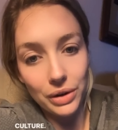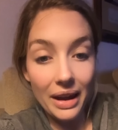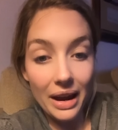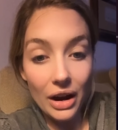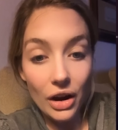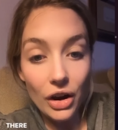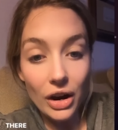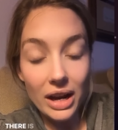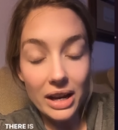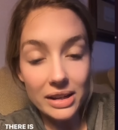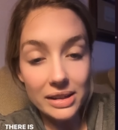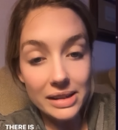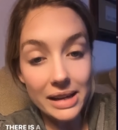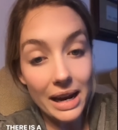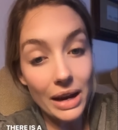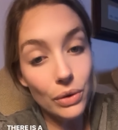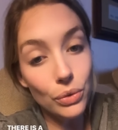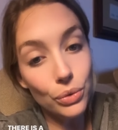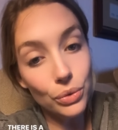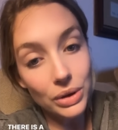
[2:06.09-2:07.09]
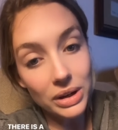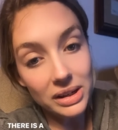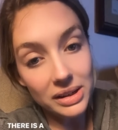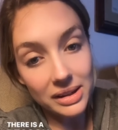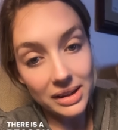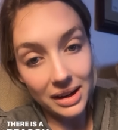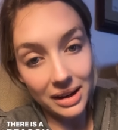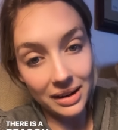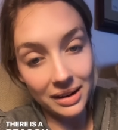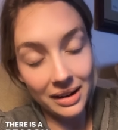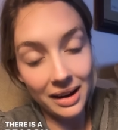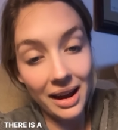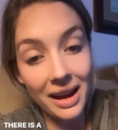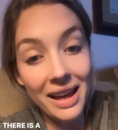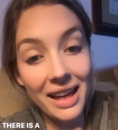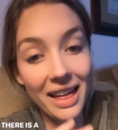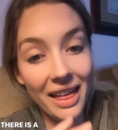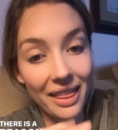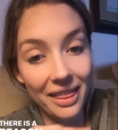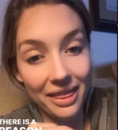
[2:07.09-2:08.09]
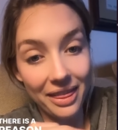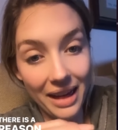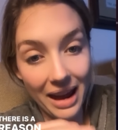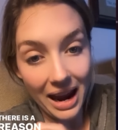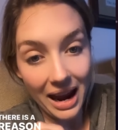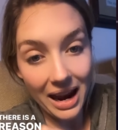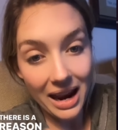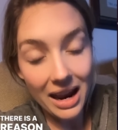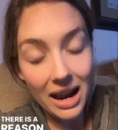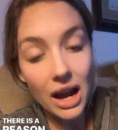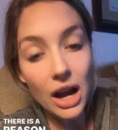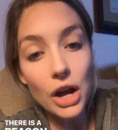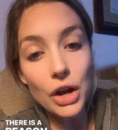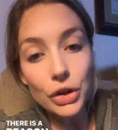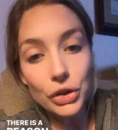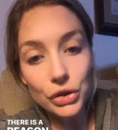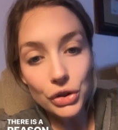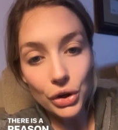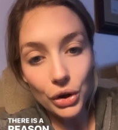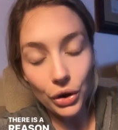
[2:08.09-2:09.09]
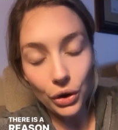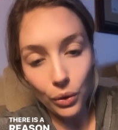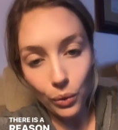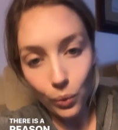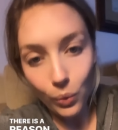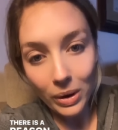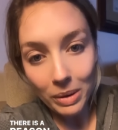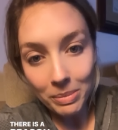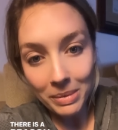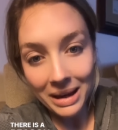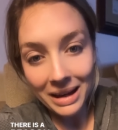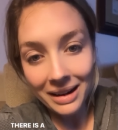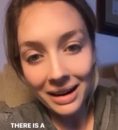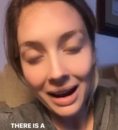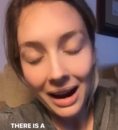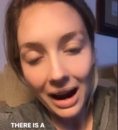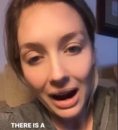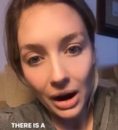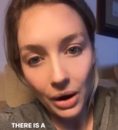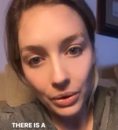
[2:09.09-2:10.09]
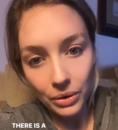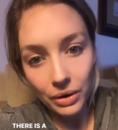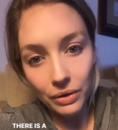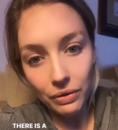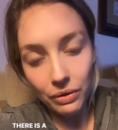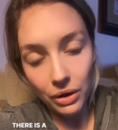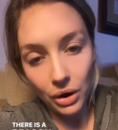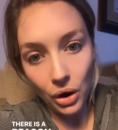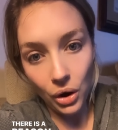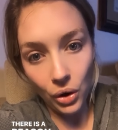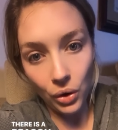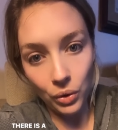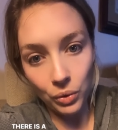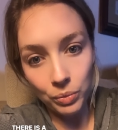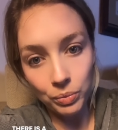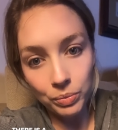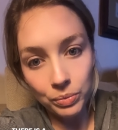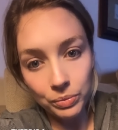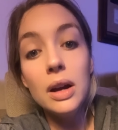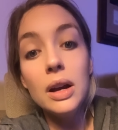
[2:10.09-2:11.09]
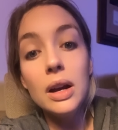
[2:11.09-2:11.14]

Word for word: There is a reason they took women out of the home.